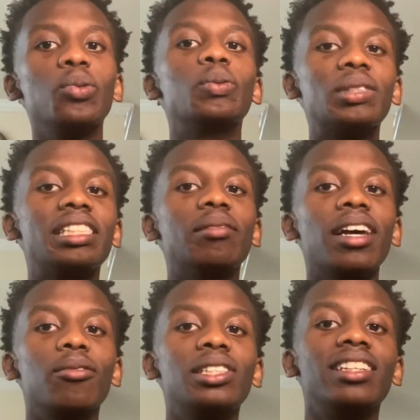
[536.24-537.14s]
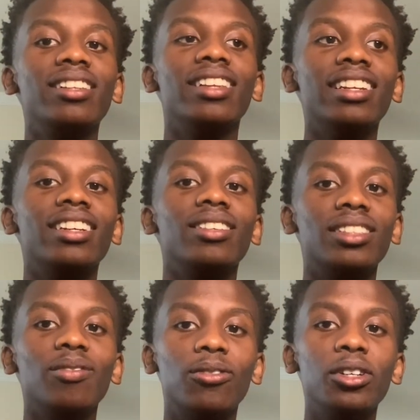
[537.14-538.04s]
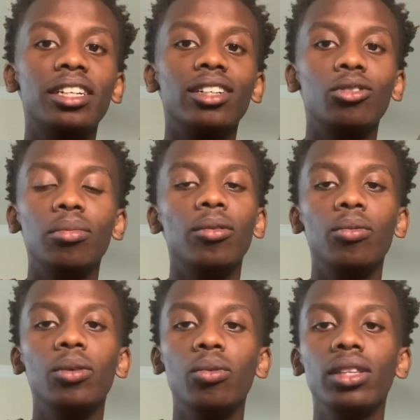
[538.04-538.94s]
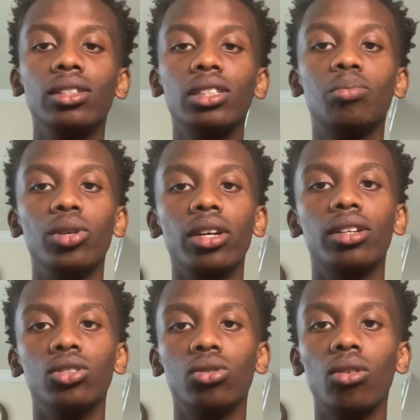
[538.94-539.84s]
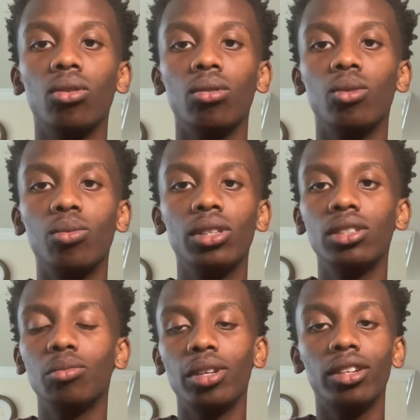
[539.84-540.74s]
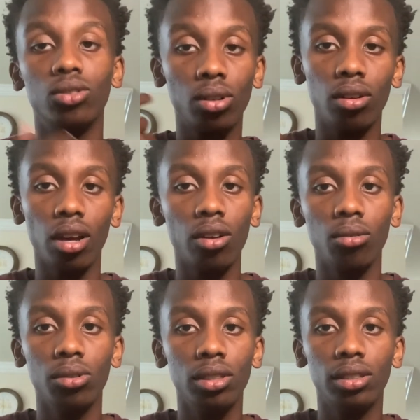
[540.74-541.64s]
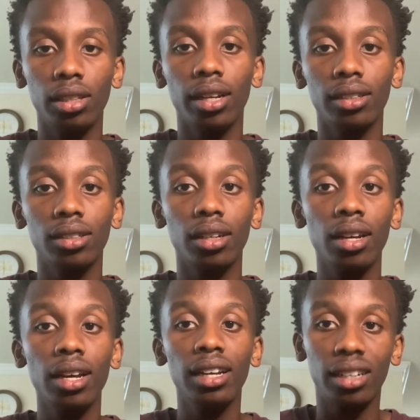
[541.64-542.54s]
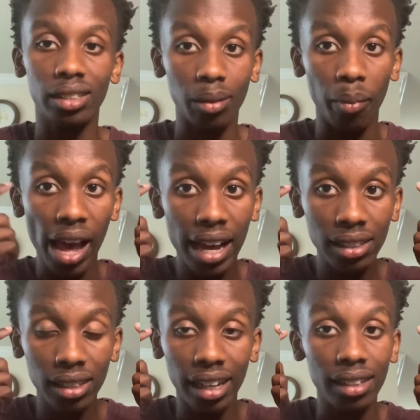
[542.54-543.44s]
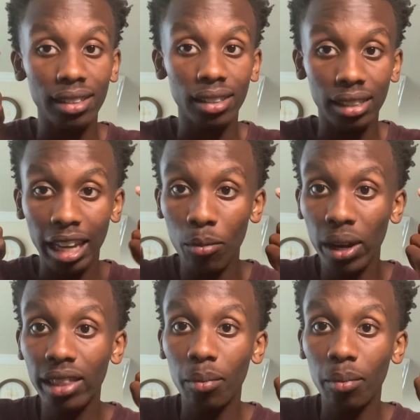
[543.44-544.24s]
seem like we're still in a free country, but we really just being controlled. We really just being controlled, and y'all don't really see that shit. Because the mask, and the same way the